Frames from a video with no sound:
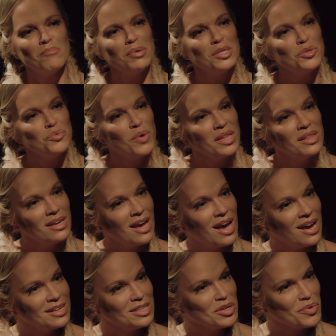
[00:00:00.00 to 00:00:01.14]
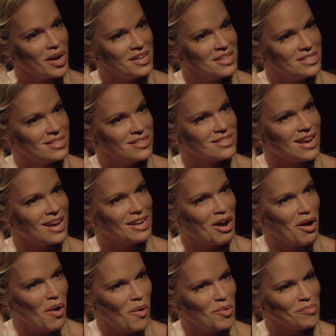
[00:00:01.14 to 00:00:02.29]
But when they had crisis at
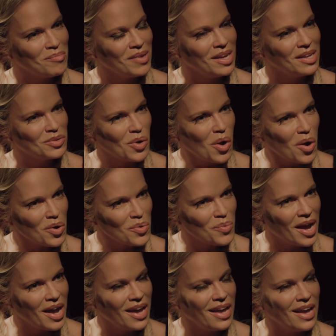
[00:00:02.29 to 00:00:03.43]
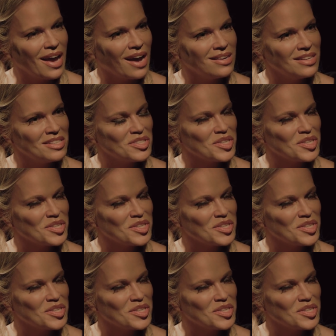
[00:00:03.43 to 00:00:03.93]
home in Norway and in